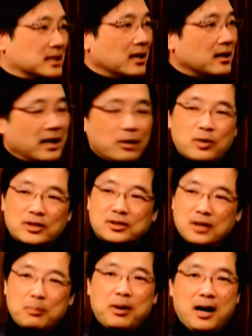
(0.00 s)
recycling
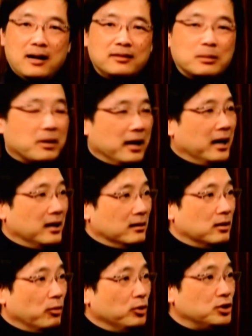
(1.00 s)
was not part of the plan
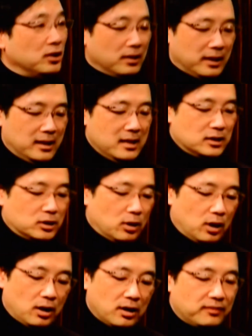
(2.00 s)
originally.
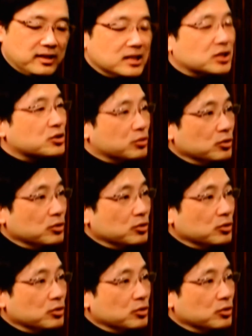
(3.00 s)
So all of these